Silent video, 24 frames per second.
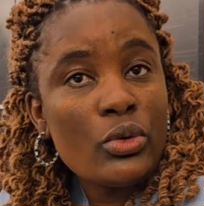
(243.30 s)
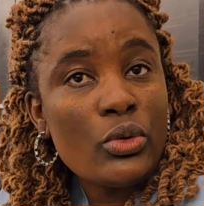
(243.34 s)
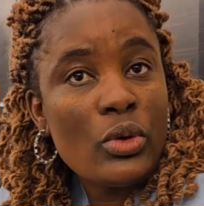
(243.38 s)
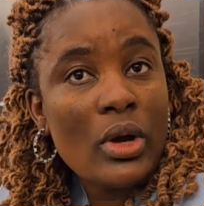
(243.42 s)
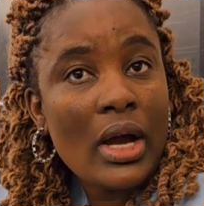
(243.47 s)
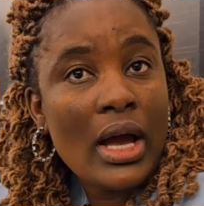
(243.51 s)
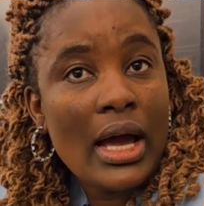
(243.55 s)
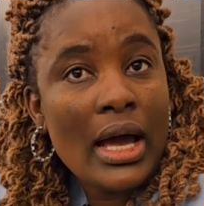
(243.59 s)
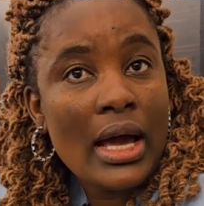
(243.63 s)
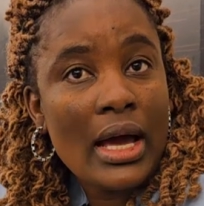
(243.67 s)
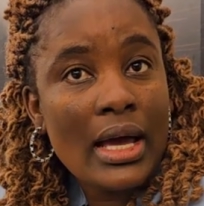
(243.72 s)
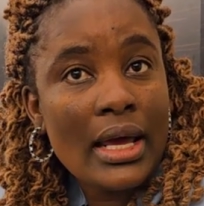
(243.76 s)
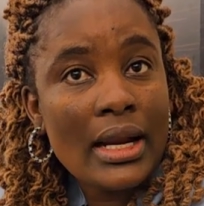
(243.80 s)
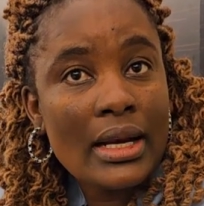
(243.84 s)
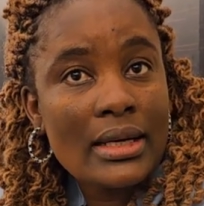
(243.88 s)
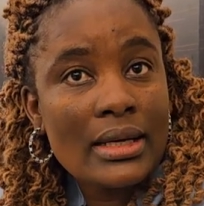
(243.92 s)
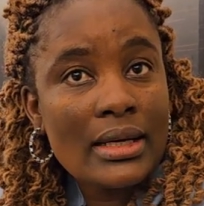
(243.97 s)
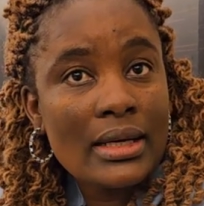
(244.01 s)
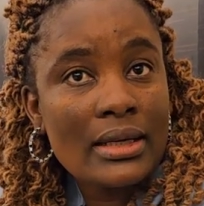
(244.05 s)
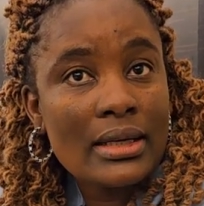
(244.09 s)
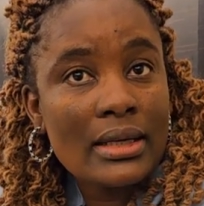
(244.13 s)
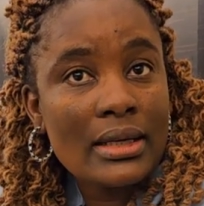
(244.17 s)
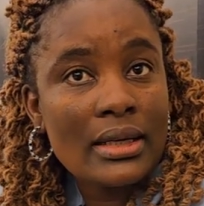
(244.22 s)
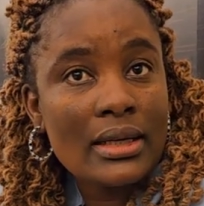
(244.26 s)
wr uh,
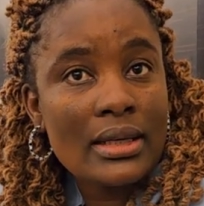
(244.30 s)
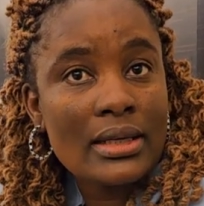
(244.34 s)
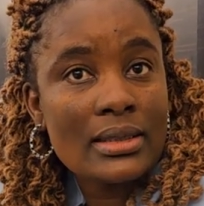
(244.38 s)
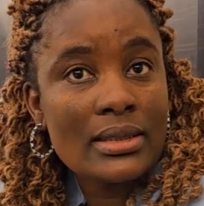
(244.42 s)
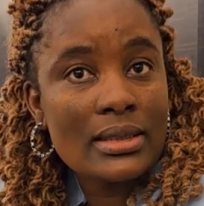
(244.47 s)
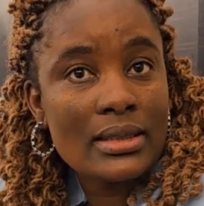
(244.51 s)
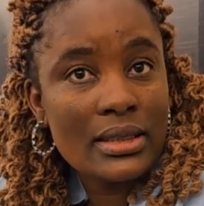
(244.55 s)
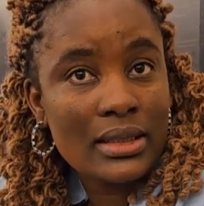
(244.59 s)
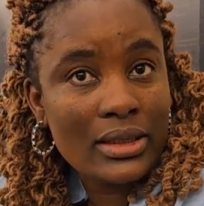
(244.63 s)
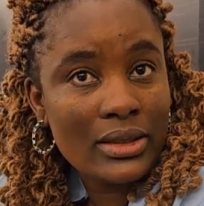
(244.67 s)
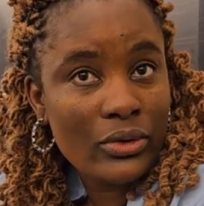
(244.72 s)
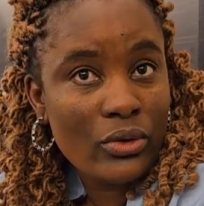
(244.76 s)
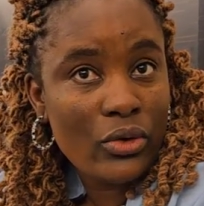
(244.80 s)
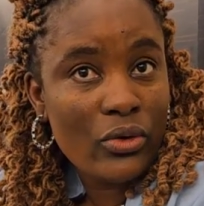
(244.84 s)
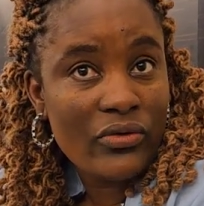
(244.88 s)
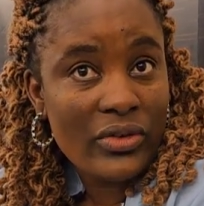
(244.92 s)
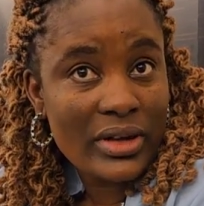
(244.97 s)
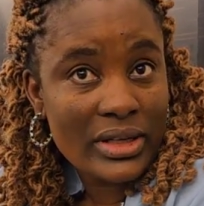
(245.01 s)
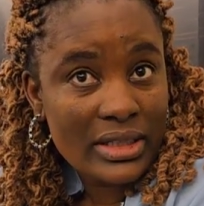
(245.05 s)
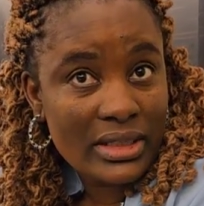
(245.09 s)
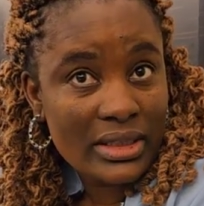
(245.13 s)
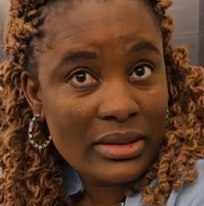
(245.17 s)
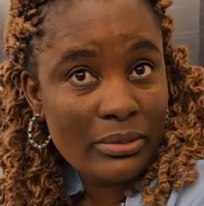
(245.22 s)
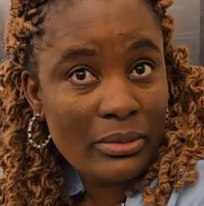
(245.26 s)
ceo
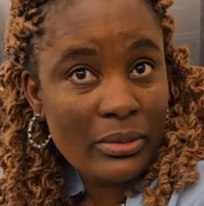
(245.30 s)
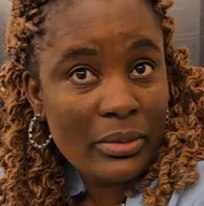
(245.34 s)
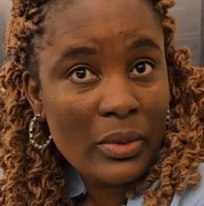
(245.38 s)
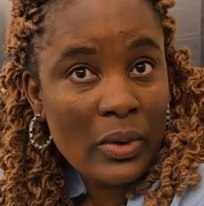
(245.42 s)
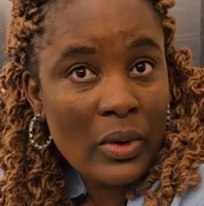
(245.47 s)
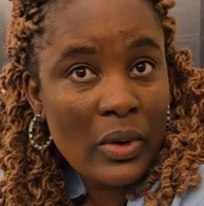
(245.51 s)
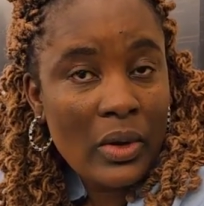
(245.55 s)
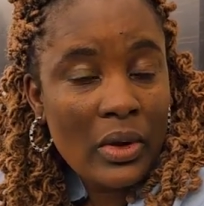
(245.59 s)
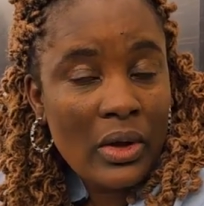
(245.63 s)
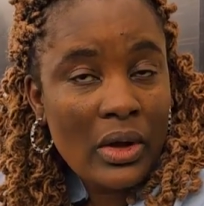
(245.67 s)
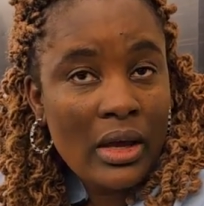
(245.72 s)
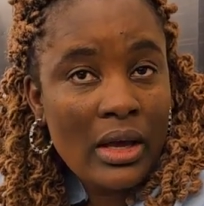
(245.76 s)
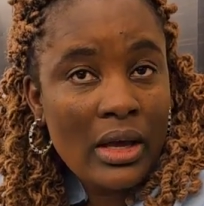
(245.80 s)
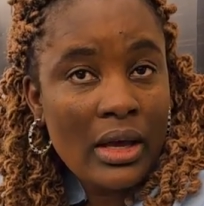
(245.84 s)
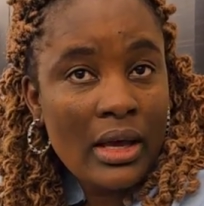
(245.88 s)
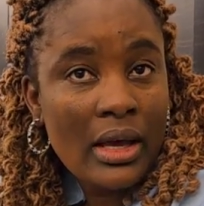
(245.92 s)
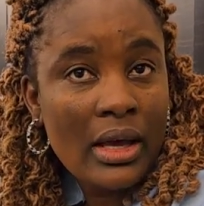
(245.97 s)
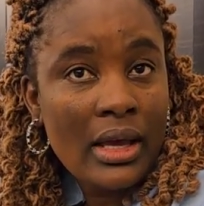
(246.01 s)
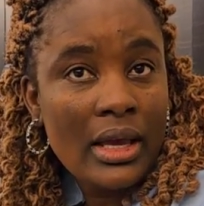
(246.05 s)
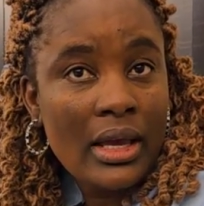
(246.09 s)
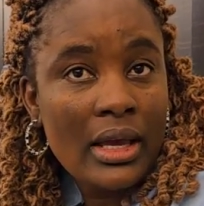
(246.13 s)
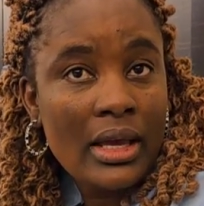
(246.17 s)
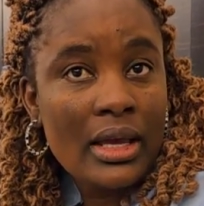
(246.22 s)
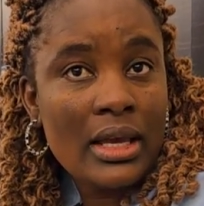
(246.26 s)
vadim mm
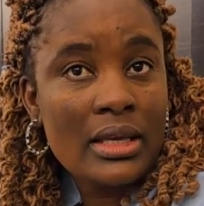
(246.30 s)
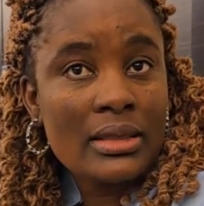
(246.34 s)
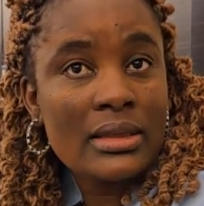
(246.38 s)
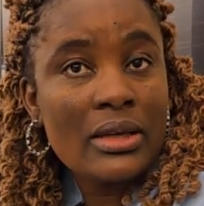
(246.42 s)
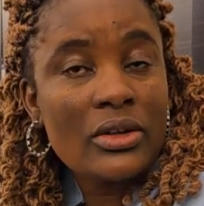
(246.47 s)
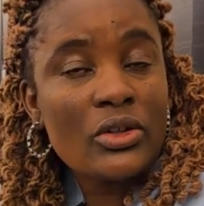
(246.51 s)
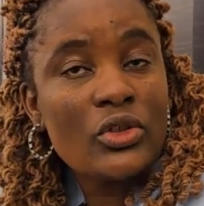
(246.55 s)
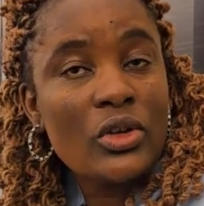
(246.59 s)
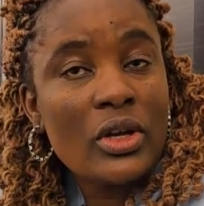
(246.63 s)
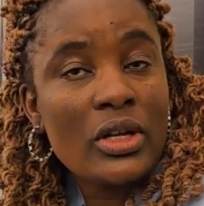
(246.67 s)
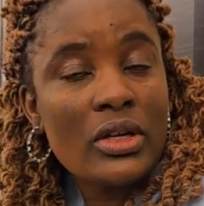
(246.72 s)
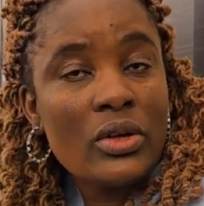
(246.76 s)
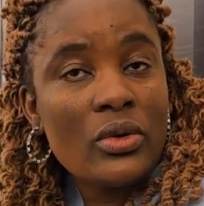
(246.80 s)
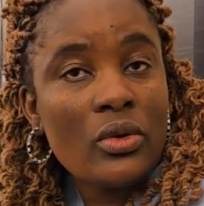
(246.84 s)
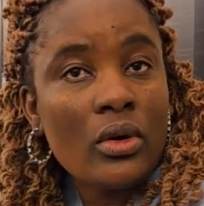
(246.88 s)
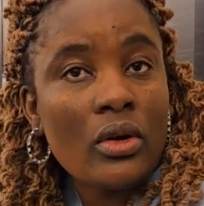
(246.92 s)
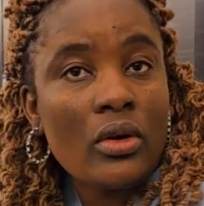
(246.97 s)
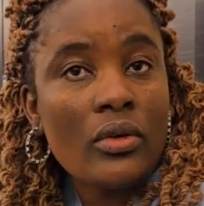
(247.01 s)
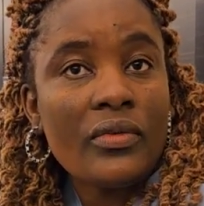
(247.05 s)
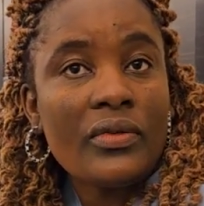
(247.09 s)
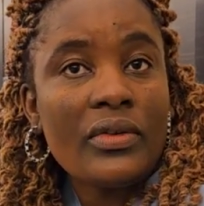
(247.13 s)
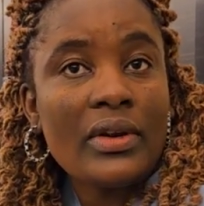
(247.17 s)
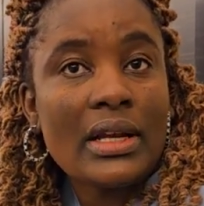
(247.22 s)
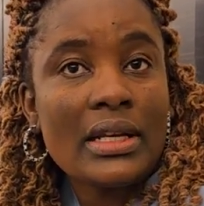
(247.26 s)
he has actually
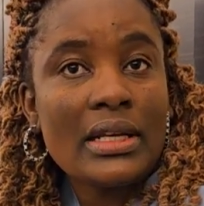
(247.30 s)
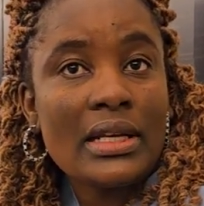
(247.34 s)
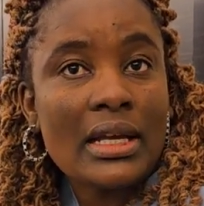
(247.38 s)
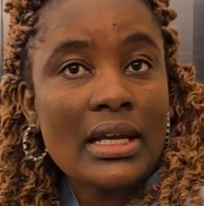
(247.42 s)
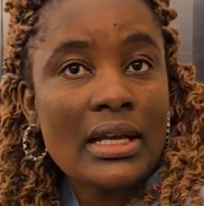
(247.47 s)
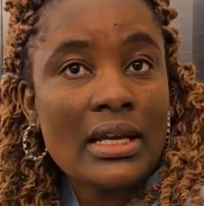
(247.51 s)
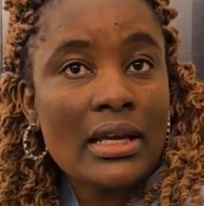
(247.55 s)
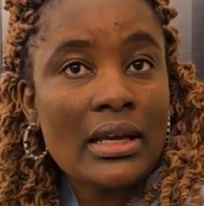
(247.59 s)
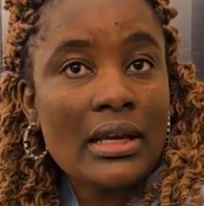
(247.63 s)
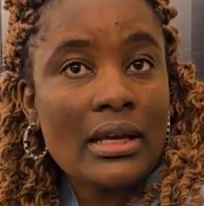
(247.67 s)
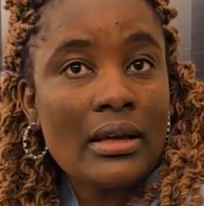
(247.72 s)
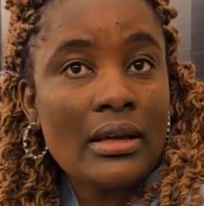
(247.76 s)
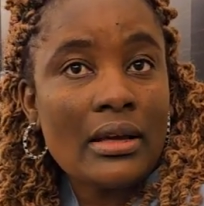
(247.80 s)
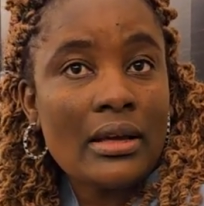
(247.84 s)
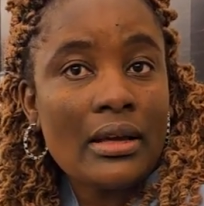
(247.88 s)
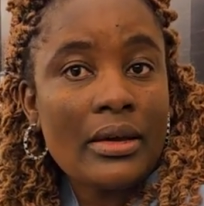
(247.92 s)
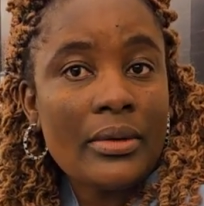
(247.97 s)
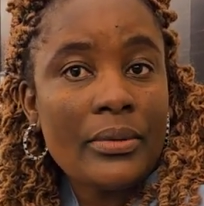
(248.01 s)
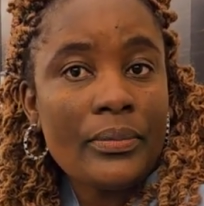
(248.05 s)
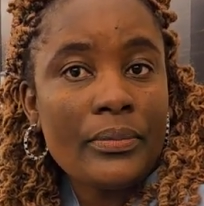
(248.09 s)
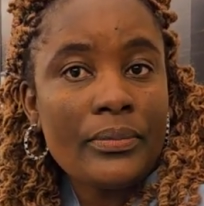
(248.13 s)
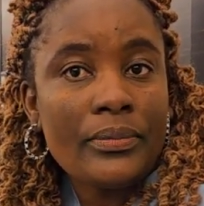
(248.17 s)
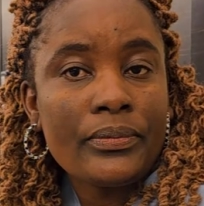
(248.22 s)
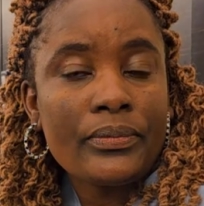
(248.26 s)
offered
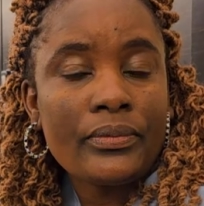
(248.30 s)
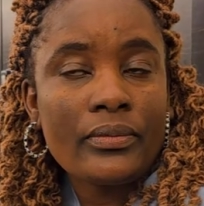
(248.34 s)
uh,